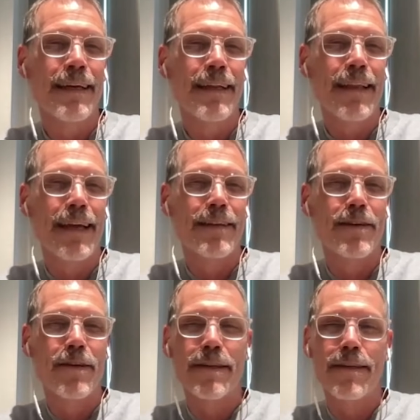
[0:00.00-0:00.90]
landed
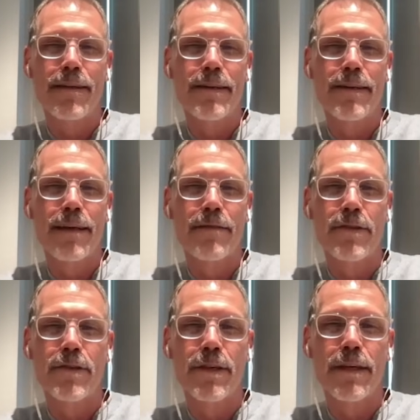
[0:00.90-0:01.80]
on
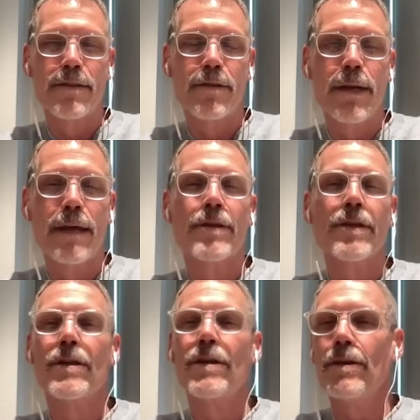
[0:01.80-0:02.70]
television, and so it has a
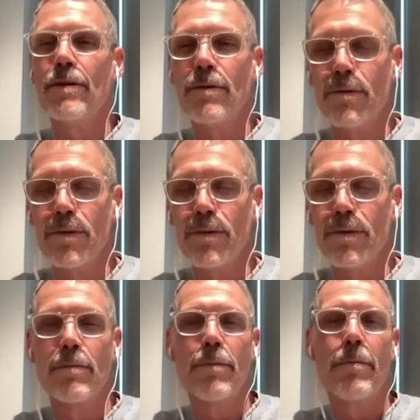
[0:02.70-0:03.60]
huge
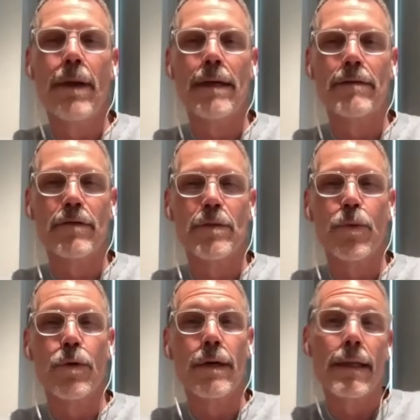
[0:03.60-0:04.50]
base of support.